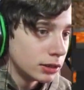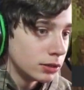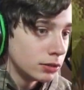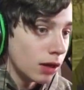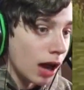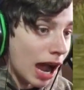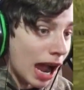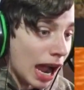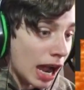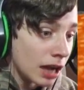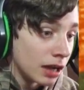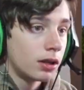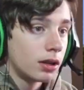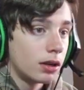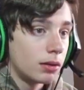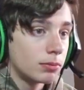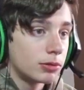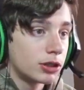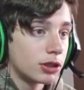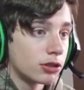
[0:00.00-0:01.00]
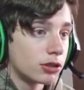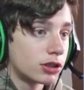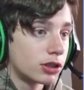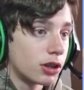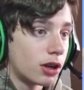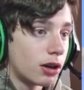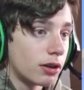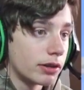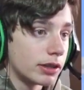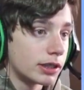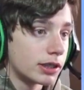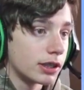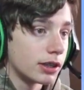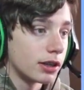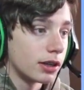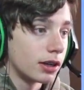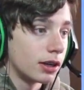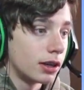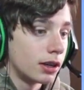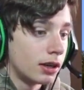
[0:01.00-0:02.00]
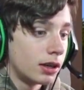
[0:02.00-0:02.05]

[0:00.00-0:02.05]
Ah! I'm so sorry, sir.